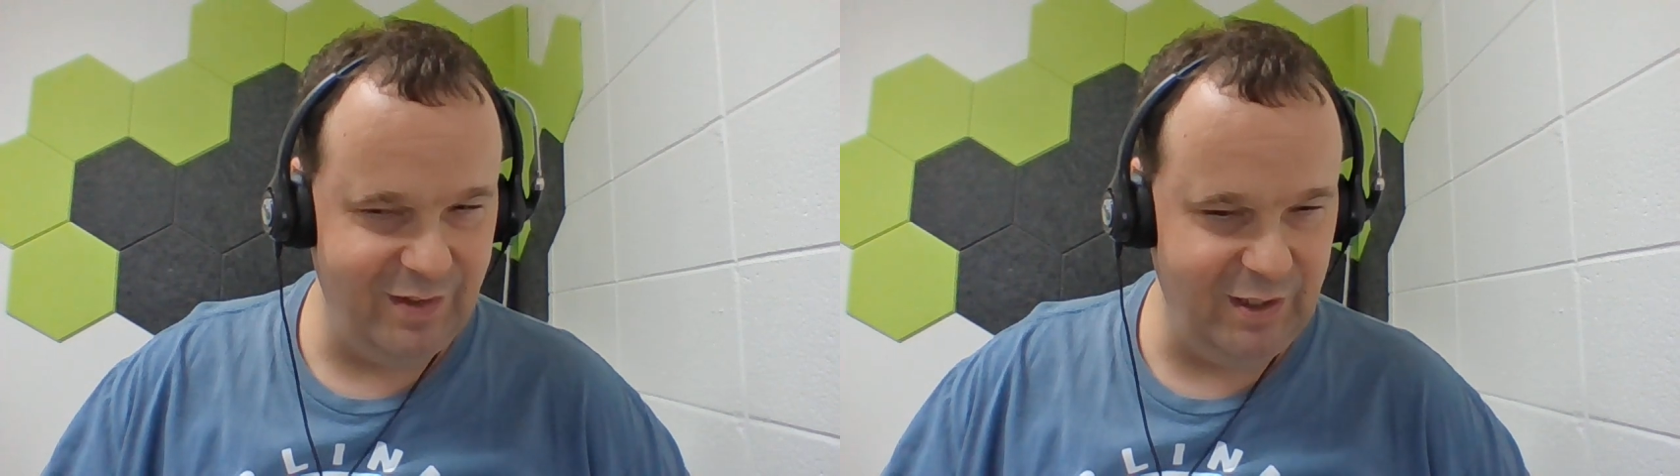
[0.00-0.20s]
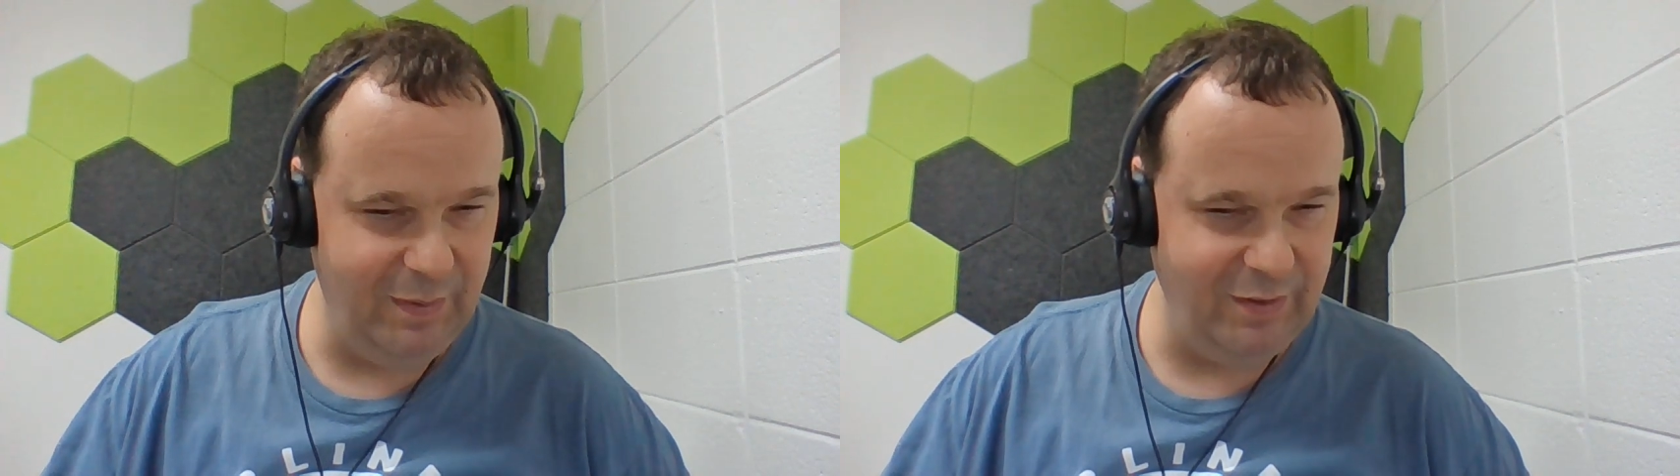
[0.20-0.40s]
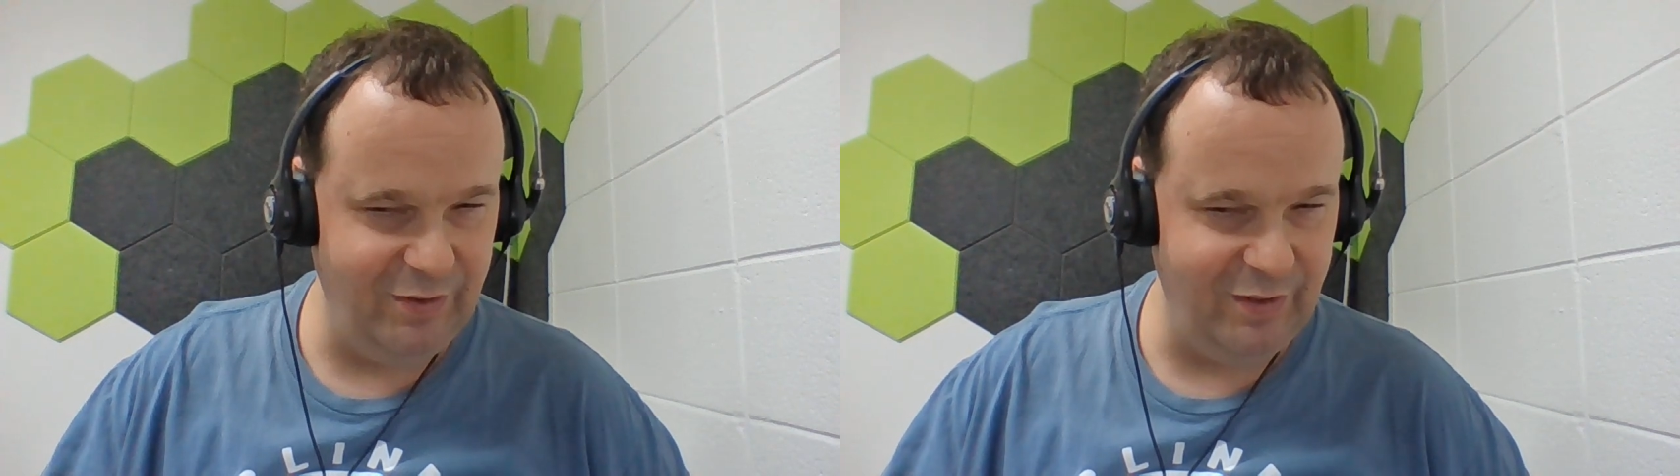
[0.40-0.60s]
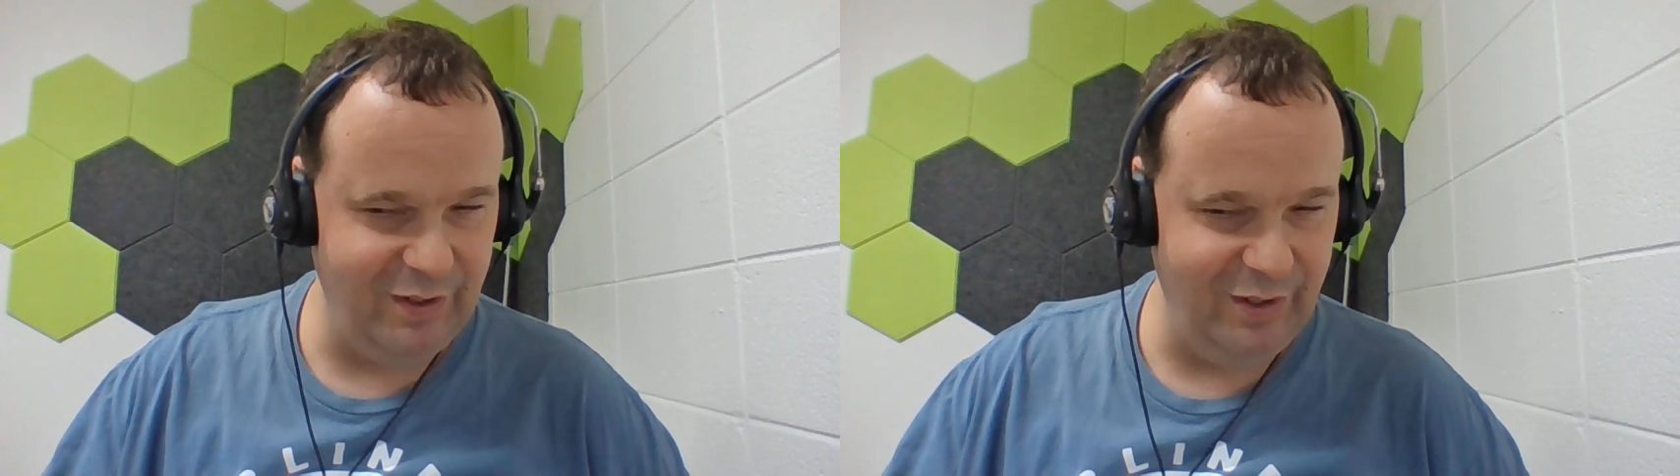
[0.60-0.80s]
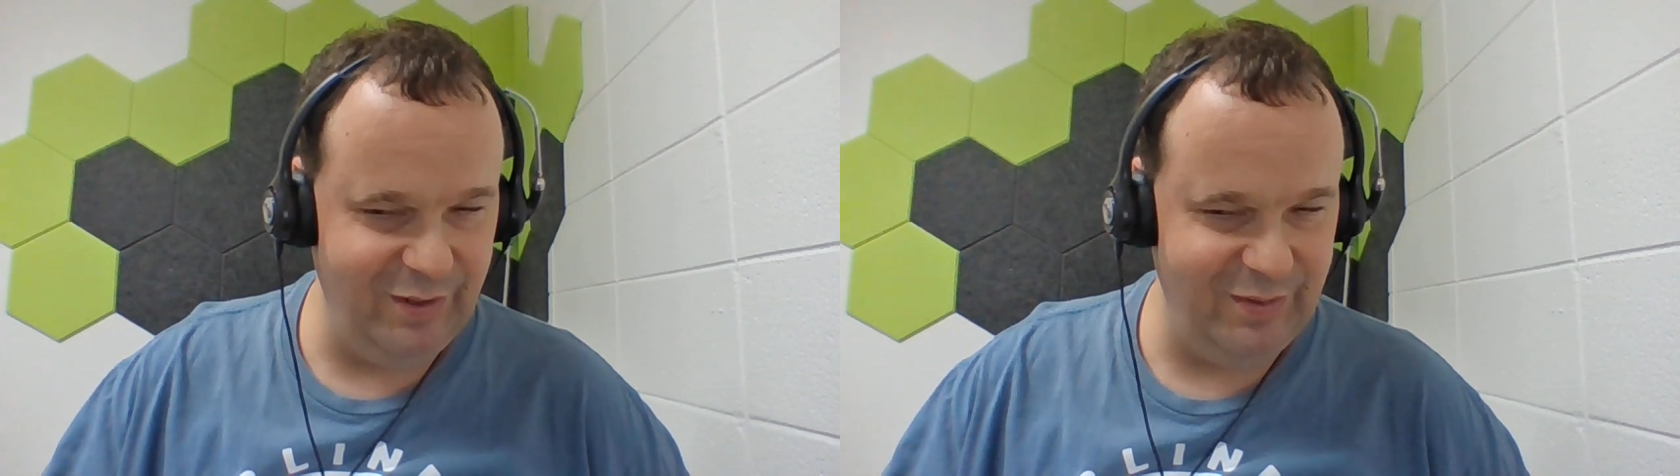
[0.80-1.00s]
as best as I
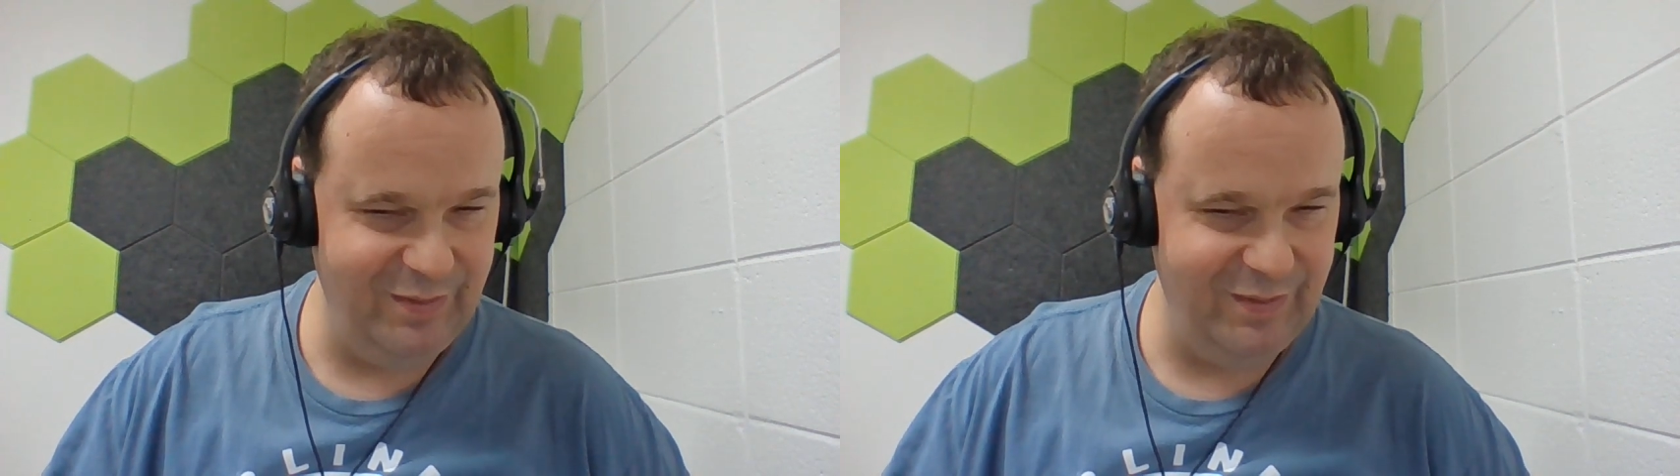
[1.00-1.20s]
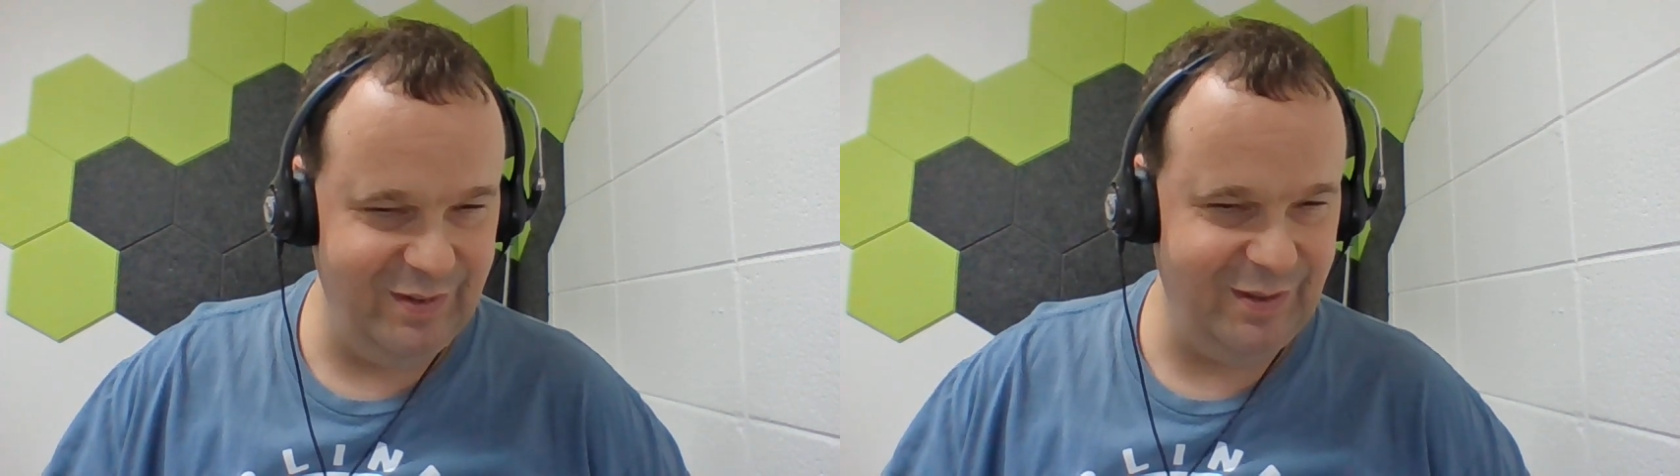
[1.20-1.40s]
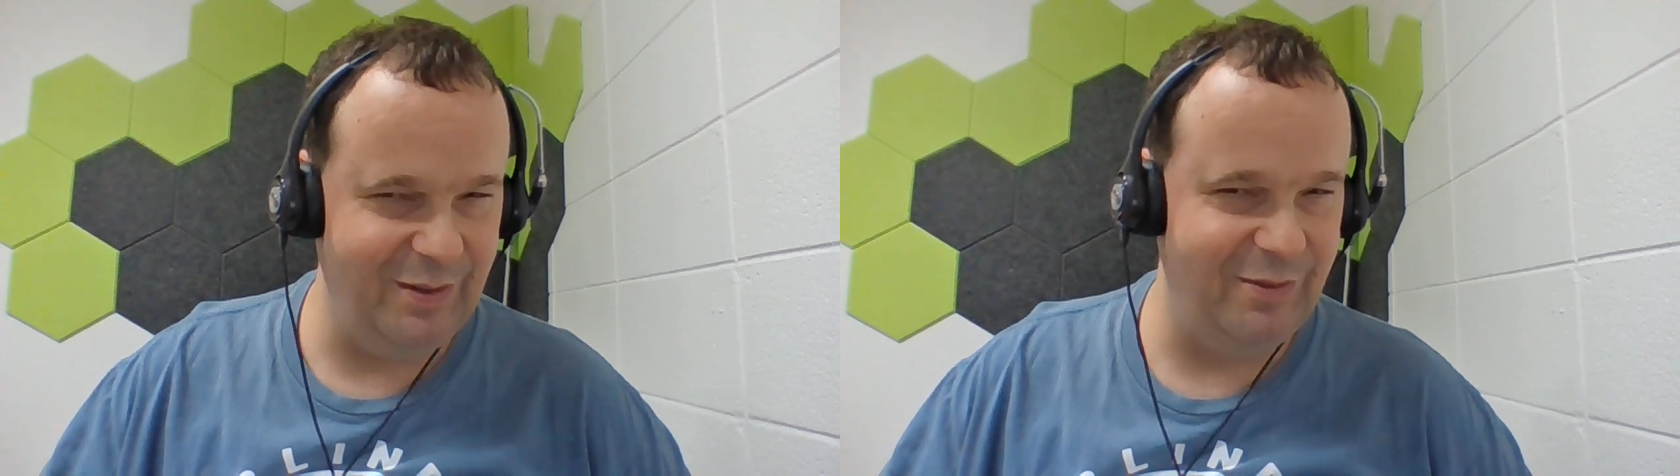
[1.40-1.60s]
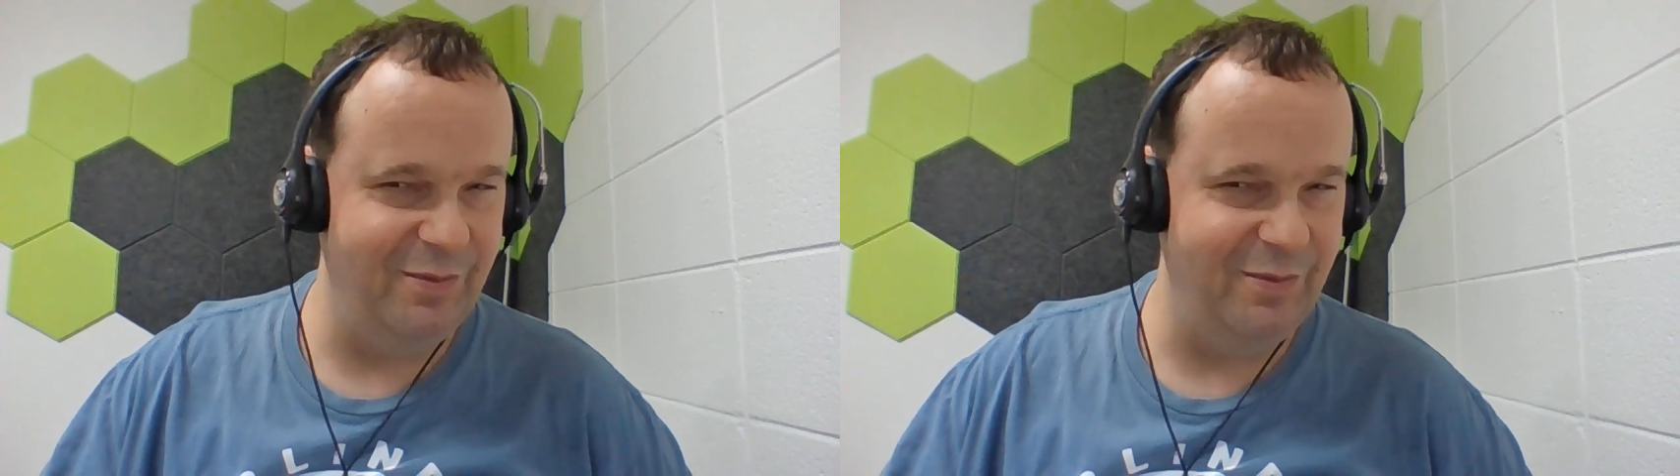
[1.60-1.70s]
can about